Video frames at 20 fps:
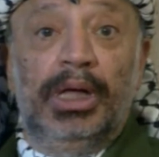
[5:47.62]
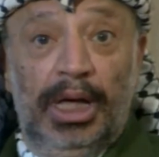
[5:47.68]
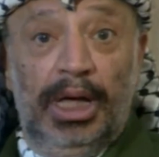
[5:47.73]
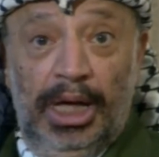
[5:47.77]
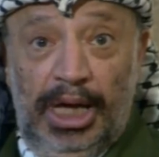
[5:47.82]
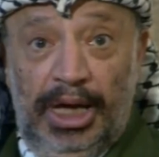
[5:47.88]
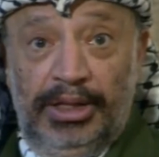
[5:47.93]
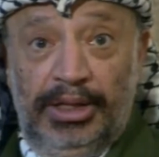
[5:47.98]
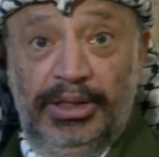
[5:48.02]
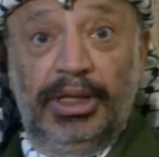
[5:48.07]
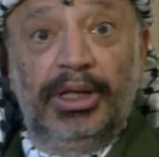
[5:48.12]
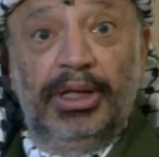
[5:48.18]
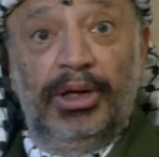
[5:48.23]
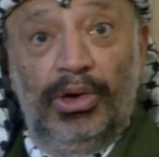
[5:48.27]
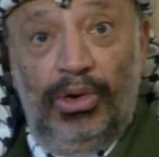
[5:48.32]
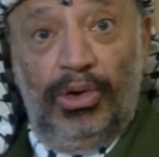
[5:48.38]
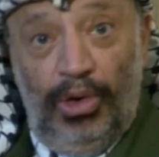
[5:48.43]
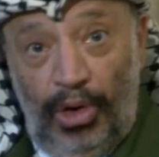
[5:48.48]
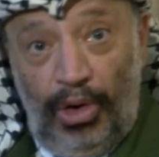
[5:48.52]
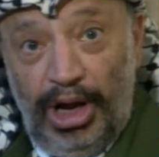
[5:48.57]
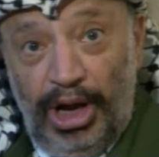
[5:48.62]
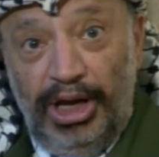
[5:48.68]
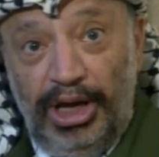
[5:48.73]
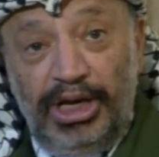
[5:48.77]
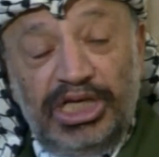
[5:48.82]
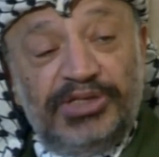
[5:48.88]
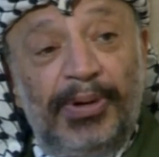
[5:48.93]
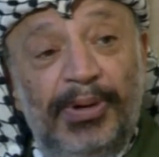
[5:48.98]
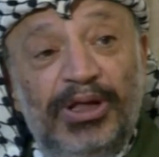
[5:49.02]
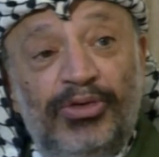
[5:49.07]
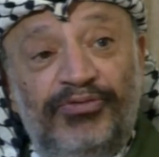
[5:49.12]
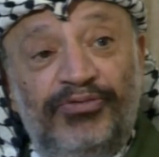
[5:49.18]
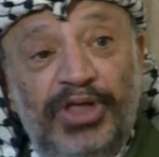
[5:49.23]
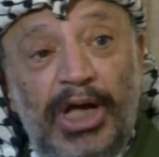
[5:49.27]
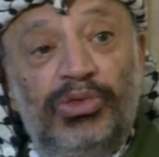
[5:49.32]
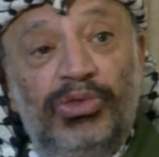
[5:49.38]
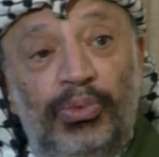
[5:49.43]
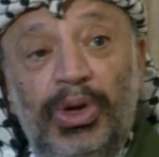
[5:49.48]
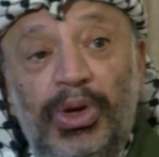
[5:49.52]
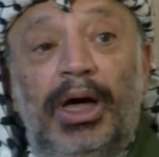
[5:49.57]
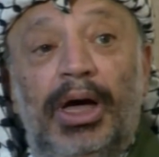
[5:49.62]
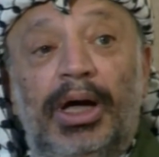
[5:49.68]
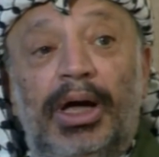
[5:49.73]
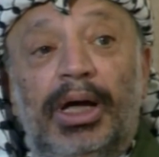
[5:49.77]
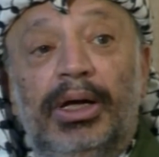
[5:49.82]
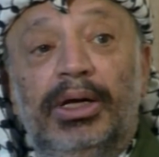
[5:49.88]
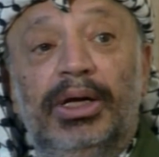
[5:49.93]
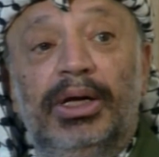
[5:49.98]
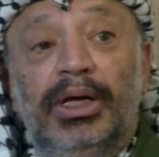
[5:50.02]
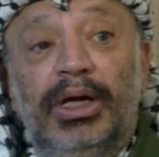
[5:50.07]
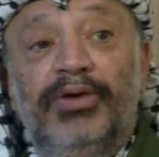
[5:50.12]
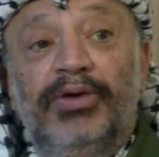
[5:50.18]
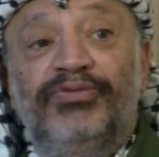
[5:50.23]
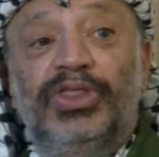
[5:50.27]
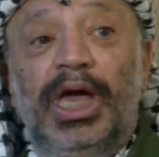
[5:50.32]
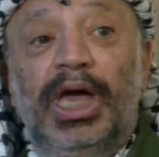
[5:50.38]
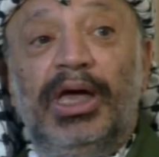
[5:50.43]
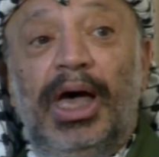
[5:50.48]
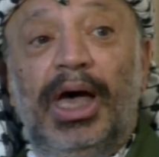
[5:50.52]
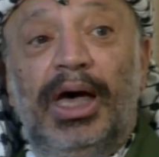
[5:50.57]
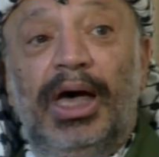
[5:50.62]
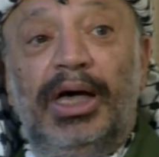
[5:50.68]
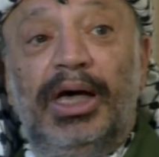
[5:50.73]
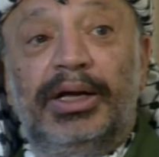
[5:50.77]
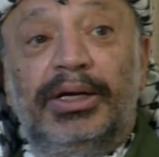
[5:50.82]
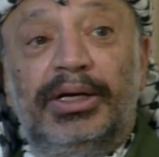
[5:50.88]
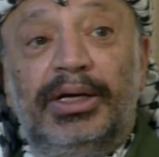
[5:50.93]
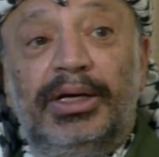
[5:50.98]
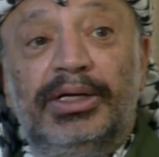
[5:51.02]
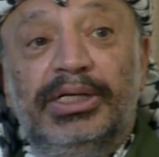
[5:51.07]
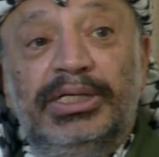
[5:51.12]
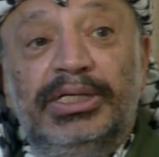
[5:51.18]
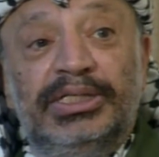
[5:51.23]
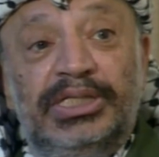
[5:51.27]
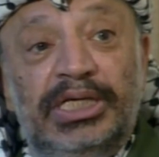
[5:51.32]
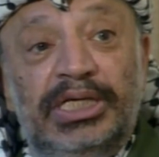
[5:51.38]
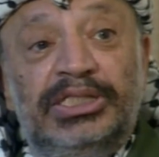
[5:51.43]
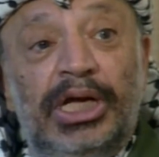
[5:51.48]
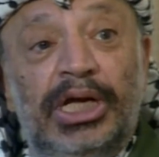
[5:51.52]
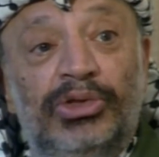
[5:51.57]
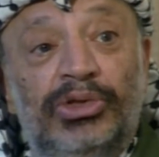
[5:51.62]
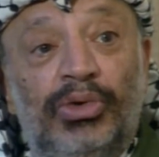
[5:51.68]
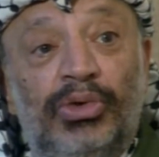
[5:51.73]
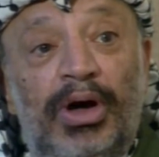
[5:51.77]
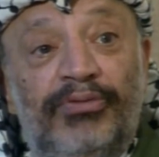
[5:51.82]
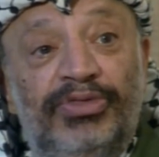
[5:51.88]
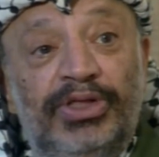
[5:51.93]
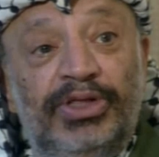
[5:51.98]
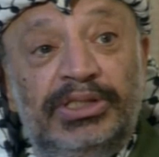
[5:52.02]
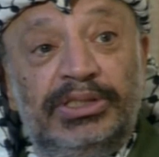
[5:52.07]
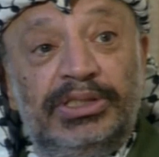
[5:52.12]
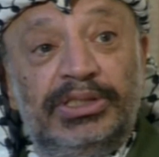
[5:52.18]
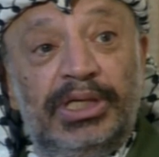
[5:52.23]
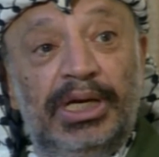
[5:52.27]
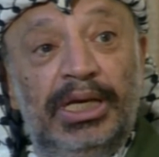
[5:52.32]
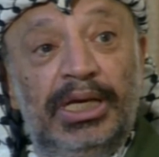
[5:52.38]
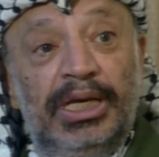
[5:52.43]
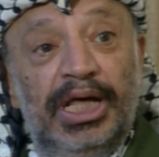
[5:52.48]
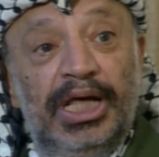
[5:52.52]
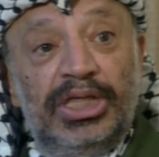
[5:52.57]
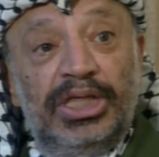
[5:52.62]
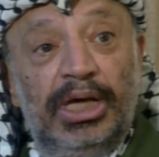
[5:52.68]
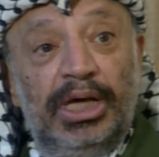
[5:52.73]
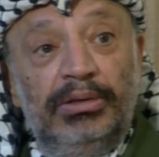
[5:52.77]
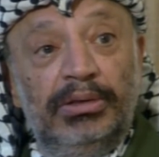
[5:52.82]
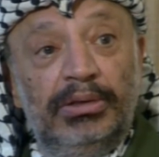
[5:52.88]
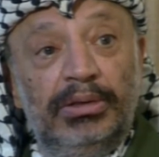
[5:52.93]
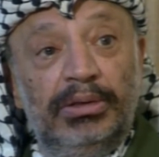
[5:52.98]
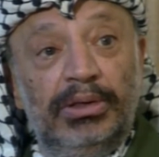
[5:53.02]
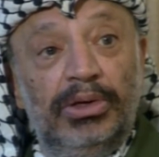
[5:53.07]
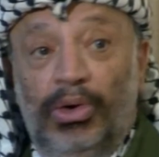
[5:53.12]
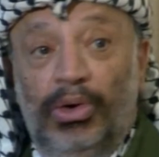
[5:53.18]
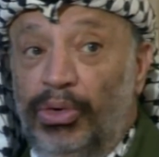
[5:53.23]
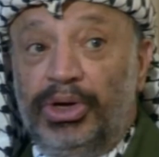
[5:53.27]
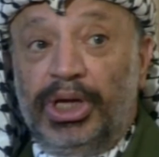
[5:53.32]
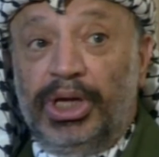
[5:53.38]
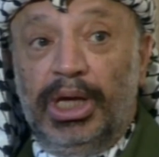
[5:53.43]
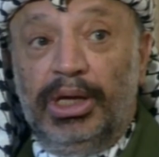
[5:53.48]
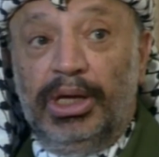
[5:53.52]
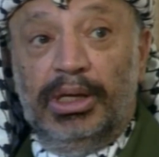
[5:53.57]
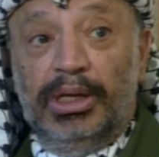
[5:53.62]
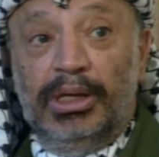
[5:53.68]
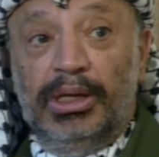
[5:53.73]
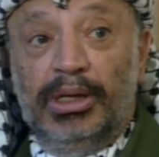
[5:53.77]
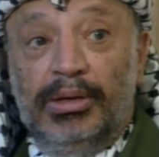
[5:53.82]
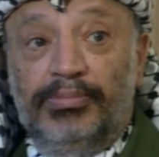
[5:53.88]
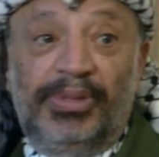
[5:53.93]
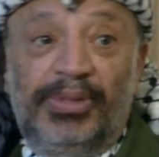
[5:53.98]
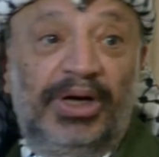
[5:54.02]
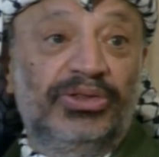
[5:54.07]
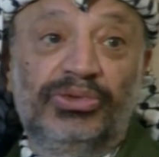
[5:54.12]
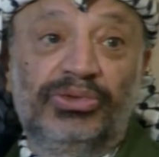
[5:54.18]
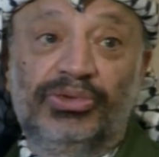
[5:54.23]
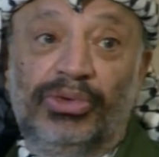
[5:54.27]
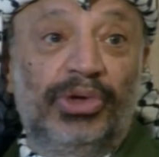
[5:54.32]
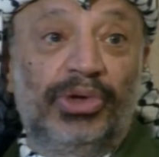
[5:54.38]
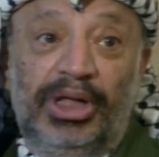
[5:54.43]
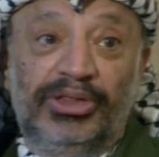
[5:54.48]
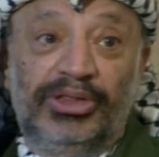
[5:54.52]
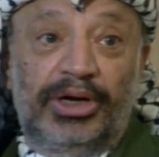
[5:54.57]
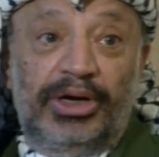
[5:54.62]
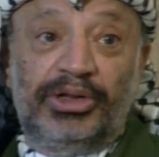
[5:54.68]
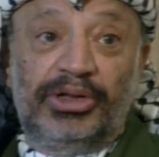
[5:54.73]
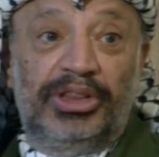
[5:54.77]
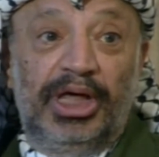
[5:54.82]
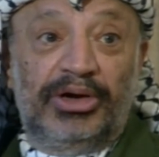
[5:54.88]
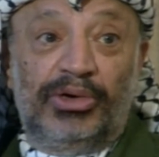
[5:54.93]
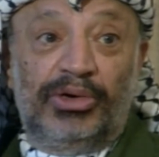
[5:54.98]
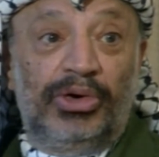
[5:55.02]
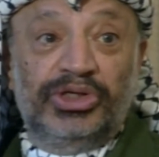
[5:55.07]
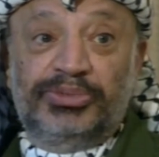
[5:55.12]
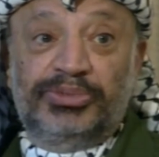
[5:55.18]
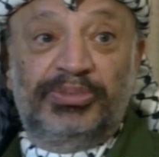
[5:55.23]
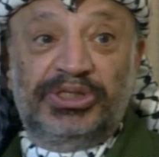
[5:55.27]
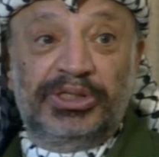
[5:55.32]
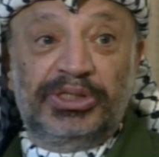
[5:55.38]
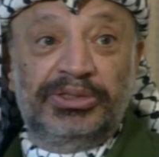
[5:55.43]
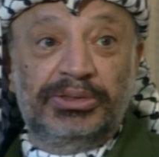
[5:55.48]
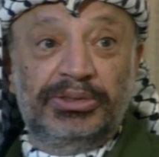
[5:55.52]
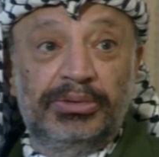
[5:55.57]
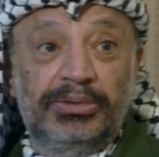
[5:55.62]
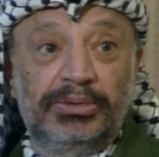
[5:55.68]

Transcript: And in spite of that, if they are insisting to have this election, okay, but not under their auspices.